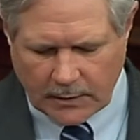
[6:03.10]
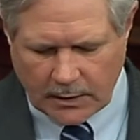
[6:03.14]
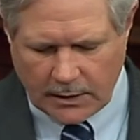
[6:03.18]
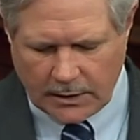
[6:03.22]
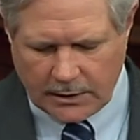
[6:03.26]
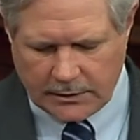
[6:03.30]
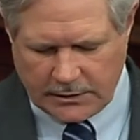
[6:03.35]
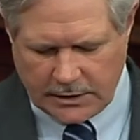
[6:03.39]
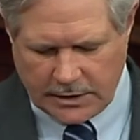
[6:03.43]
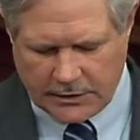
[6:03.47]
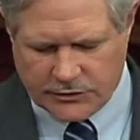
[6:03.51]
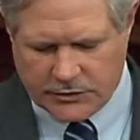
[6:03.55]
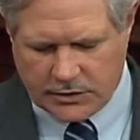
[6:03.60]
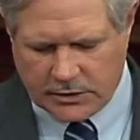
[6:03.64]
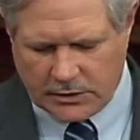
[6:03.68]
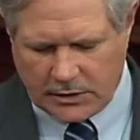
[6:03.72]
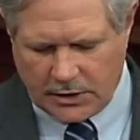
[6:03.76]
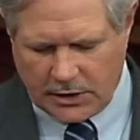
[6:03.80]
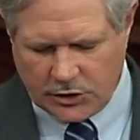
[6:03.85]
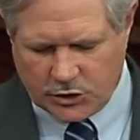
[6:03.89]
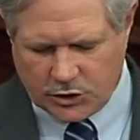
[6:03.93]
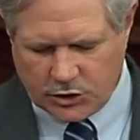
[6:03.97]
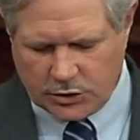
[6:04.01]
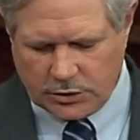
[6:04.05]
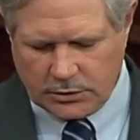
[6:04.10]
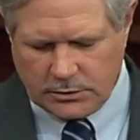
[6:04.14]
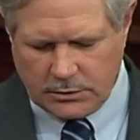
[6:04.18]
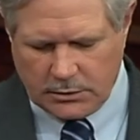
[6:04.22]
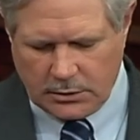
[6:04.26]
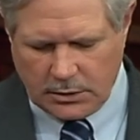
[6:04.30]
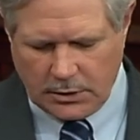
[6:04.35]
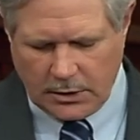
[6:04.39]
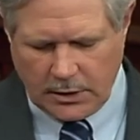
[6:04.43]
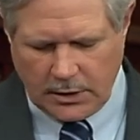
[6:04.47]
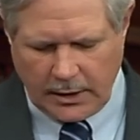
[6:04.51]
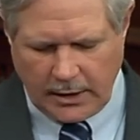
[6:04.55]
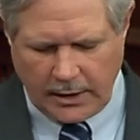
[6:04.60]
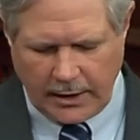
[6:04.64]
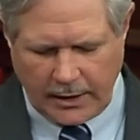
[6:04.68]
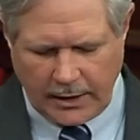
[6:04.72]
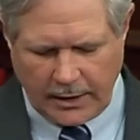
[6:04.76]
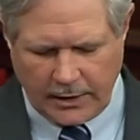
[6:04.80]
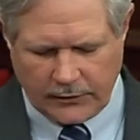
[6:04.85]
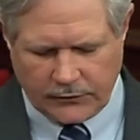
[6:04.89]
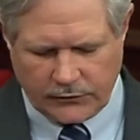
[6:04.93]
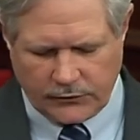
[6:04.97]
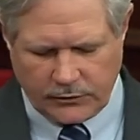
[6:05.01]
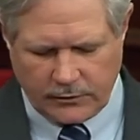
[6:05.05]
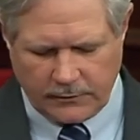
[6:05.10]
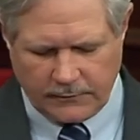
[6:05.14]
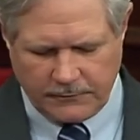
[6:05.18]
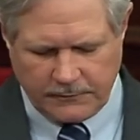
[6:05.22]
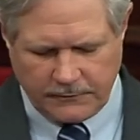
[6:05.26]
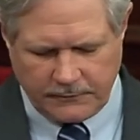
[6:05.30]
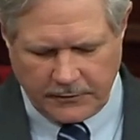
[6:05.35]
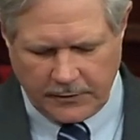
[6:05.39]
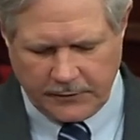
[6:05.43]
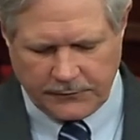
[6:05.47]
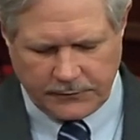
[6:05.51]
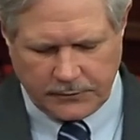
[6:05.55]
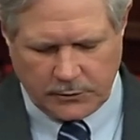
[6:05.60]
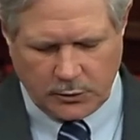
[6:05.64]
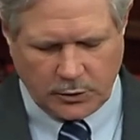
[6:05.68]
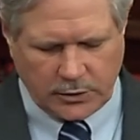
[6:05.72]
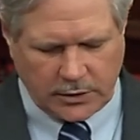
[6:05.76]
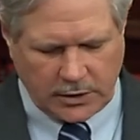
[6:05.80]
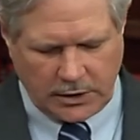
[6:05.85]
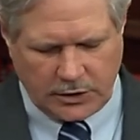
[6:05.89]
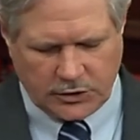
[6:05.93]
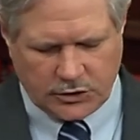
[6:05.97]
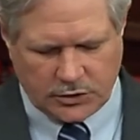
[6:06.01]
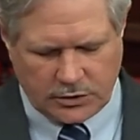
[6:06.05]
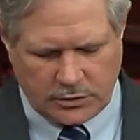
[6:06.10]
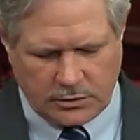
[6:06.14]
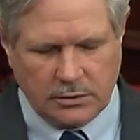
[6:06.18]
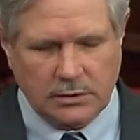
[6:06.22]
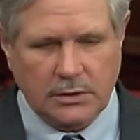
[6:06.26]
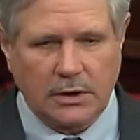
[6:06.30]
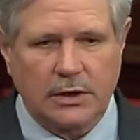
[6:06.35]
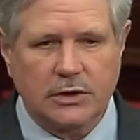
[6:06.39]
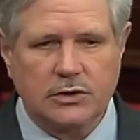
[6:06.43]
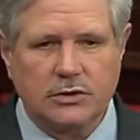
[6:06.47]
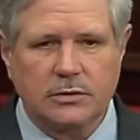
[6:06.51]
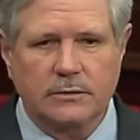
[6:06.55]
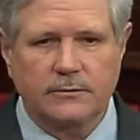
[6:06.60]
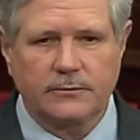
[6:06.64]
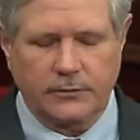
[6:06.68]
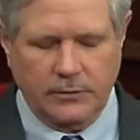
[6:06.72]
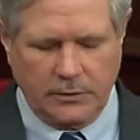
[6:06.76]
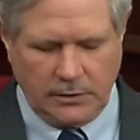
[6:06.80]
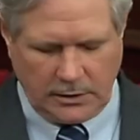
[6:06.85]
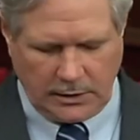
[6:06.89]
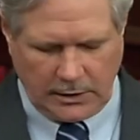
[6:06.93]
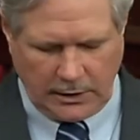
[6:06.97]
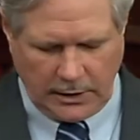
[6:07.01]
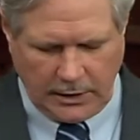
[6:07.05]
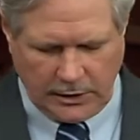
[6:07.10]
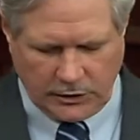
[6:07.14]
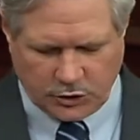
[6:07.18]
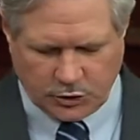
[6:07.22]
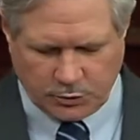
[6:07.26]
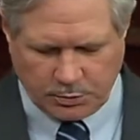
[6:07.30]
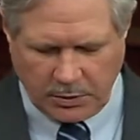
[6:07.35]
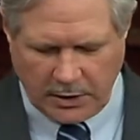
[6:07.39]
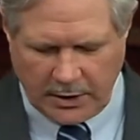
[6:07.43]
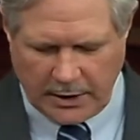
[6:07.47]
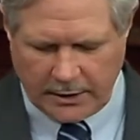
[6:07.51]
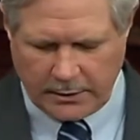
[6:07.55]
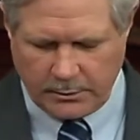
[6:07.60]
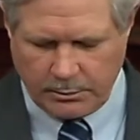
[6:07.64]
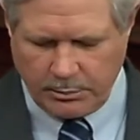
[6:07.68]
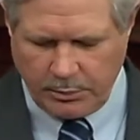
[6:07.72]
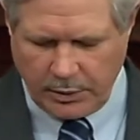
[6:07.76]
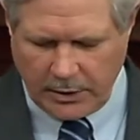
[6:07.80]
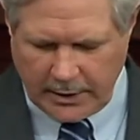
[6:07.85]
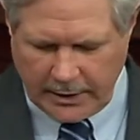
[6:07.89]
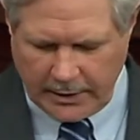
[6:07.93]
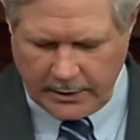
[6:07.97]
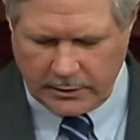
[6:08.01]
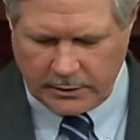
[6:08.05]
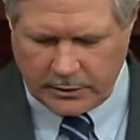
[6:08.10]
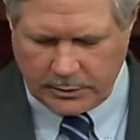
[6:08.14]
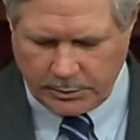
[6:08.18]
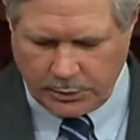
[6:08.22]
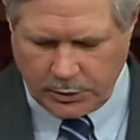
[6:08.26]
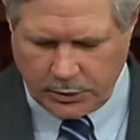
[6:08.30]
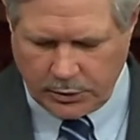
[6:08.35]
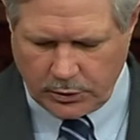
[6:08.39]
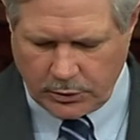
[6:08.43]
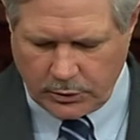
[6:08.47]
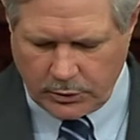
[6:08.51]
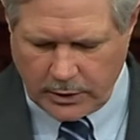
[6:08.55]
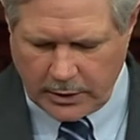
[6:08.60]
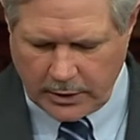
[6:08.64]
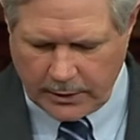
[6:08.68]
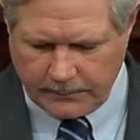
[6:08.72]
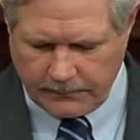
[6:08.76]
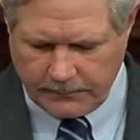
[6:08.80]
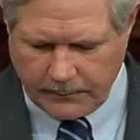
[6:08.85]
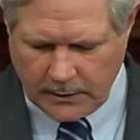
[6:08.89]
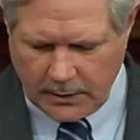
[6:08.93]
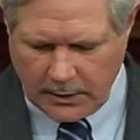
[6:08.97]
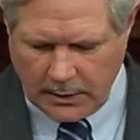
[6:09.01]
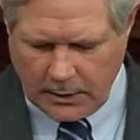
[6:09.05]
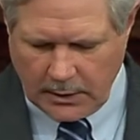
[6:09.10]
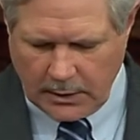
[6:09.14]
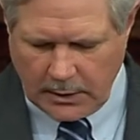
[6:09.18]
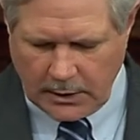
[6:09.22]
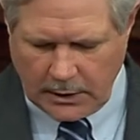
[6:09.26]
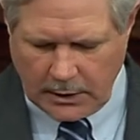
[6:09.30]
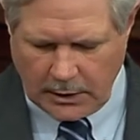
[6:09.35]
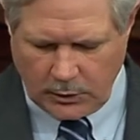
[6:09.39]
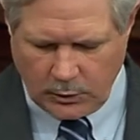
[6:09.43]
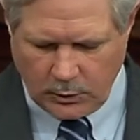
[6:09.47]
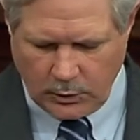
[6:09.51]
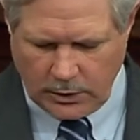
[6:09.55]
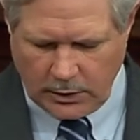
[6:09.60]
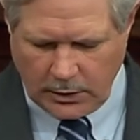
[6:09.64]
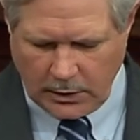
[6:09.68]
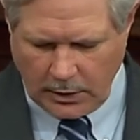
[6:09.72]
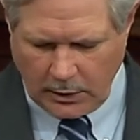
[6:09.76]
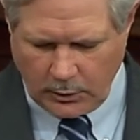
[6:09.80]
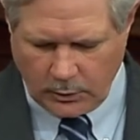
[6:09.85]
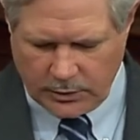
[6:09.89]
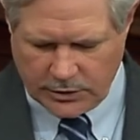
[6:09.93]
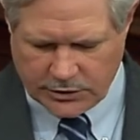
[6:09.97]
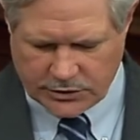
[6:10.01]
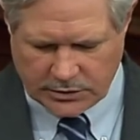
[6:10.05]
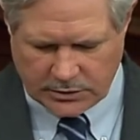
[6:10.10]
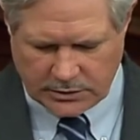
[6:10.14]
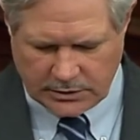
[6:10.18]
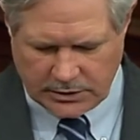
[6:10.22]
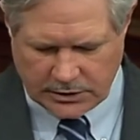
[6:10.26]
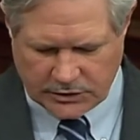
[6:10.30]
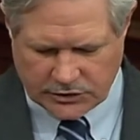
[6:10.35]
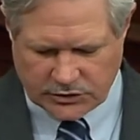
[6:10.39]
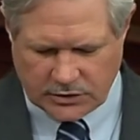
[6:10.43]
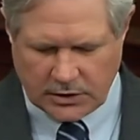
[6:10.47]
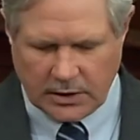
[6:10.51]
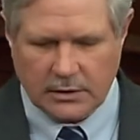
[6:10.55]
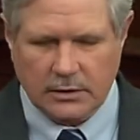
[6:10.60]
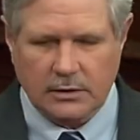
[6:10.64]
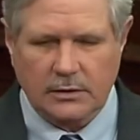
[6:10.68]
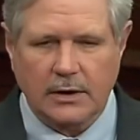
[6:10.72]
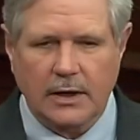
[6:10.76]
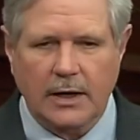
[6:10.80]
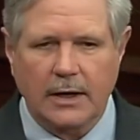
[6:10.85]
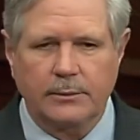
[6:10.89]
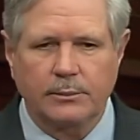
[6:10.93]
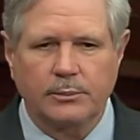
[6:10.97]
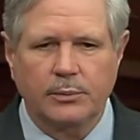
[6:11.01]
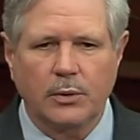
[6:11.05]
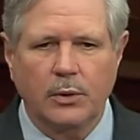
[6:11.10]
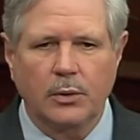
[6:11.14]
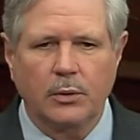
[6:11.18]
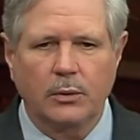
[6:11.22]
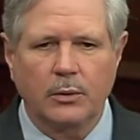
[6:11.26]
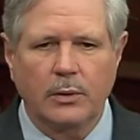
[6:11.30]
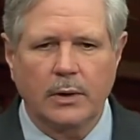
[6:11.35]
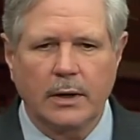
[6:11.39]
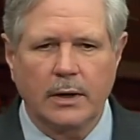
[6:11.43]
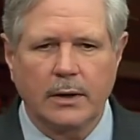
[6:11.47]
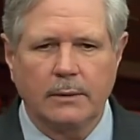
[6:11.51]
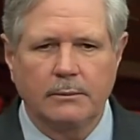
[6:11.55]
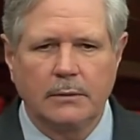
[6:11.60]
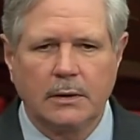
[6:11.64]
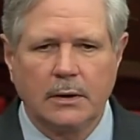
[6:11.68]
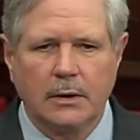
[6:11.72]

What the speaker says: designation as the 5th location in the nation for an HBOT pilot program. And we recently extended that program